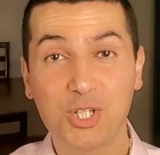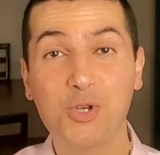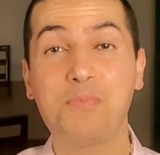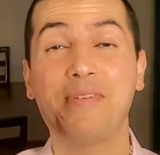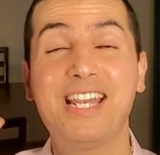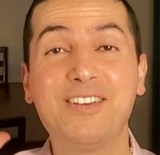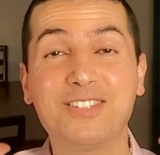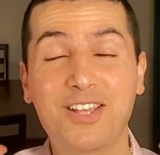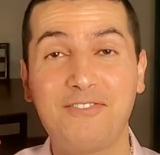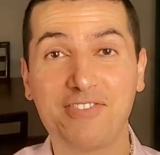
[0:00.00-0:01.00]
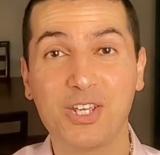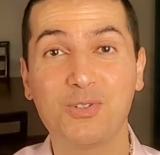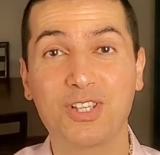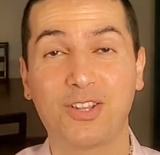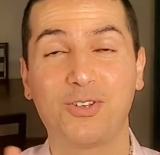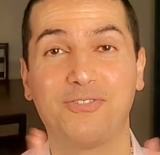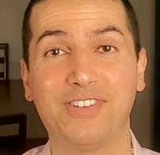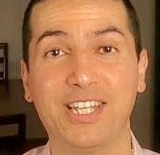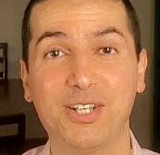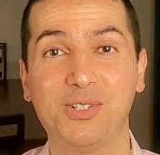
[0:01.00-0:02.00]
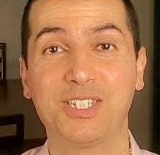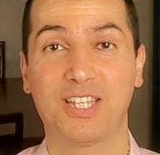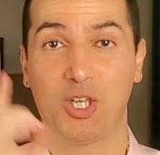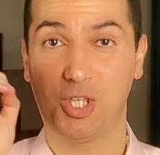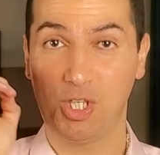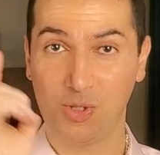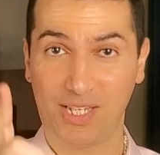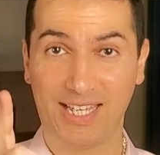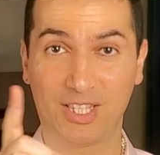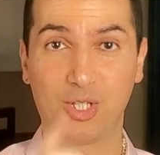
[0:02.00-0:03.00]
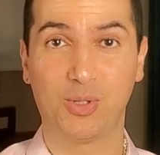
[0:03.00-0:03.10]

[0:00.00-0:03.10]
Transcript: you millions of views on your videos. You can do